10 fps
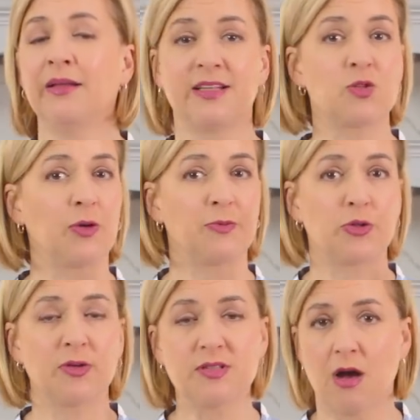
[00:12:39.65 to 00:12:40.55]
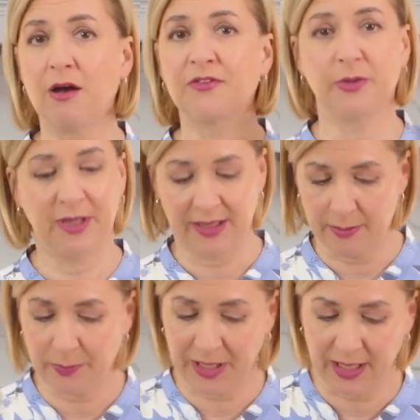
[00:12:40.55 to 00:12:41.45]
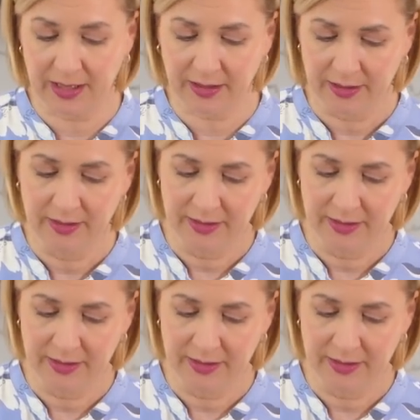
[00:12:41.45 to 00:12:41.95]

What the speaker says: that's whipped to a soft or medium peak.